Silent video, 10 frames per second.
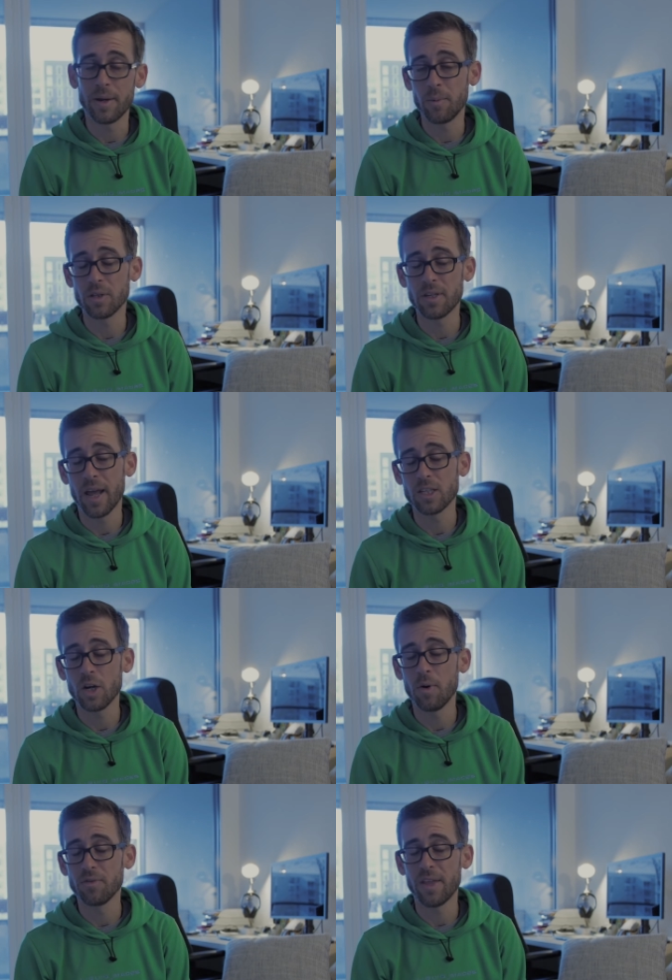that will take
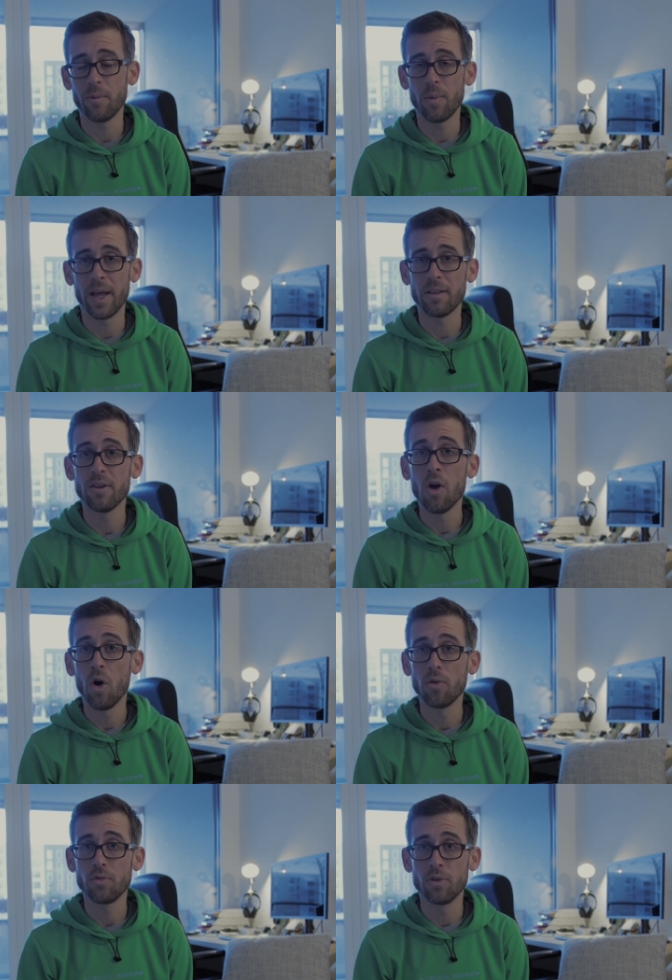some of that weight
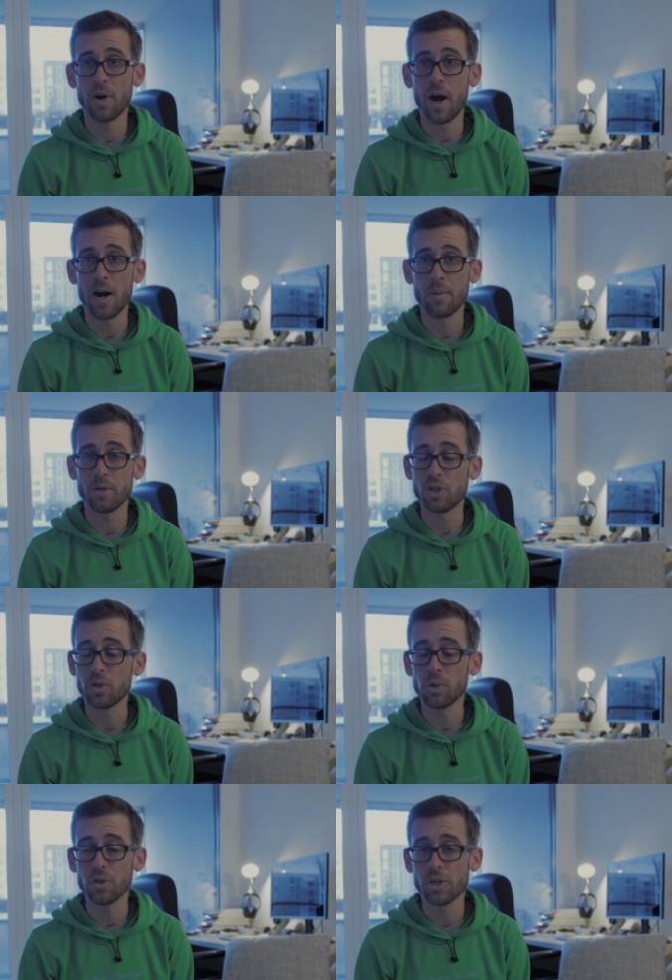off your arm and
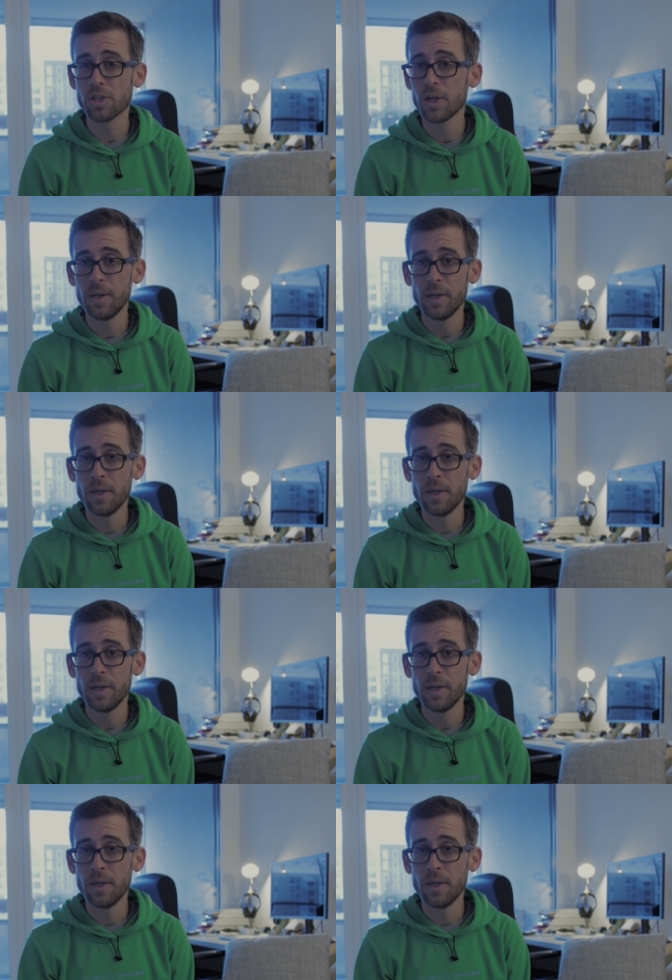shoulders.